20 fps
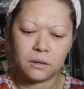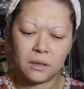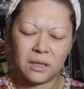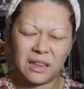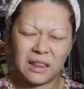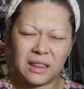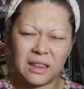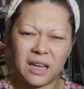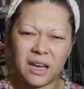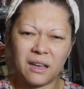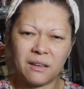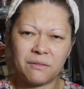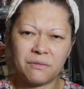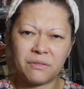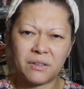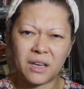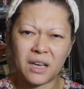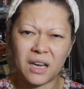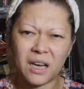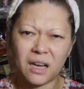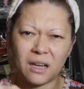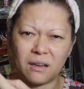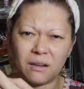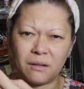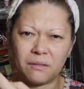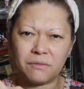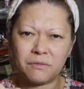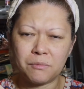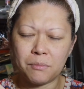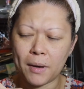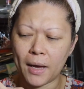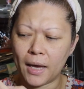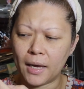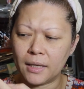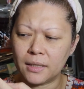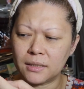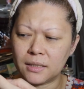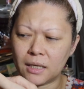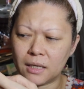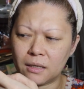knife cut of
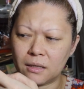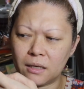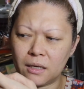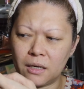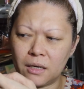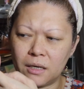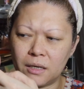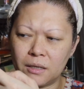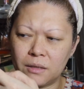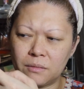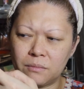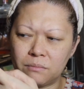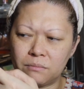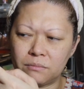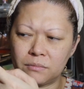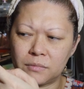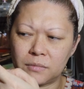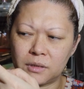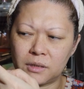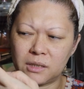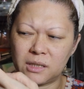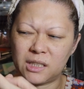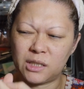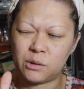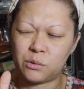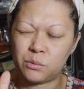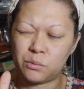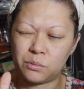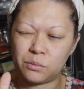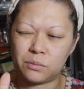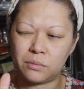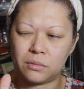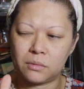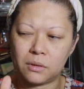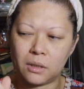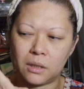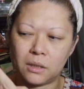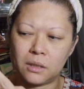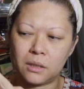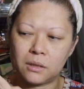pain, like here,
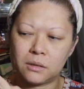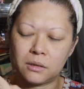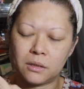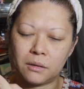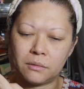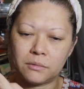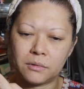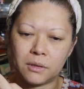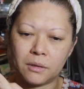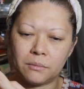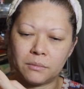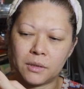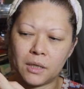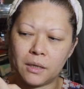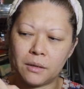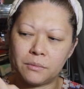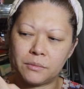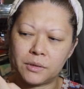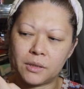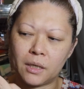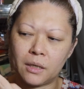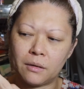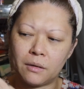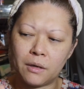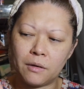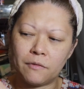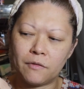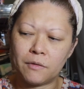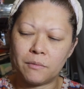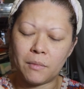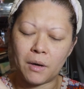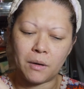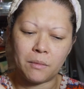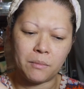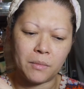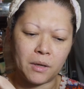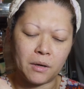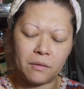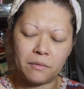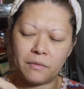like this. Sometimes even my
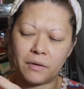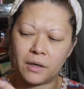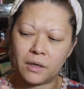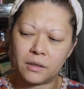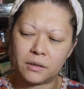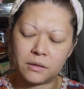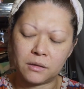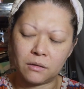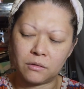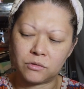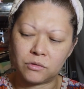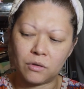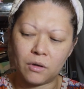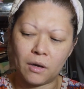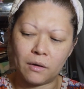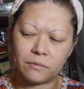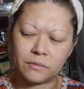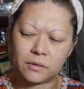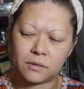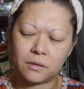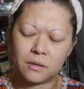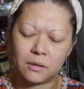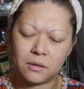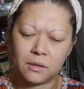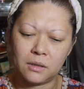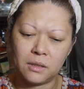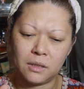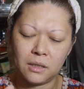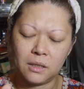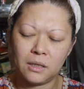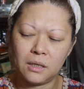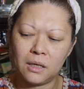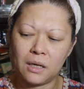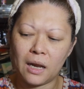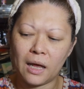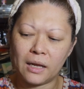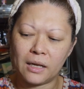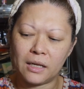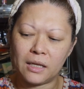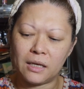middle fingers also have
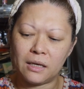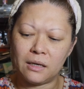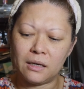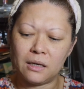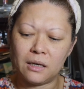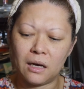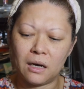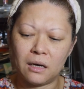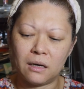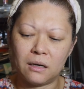lightly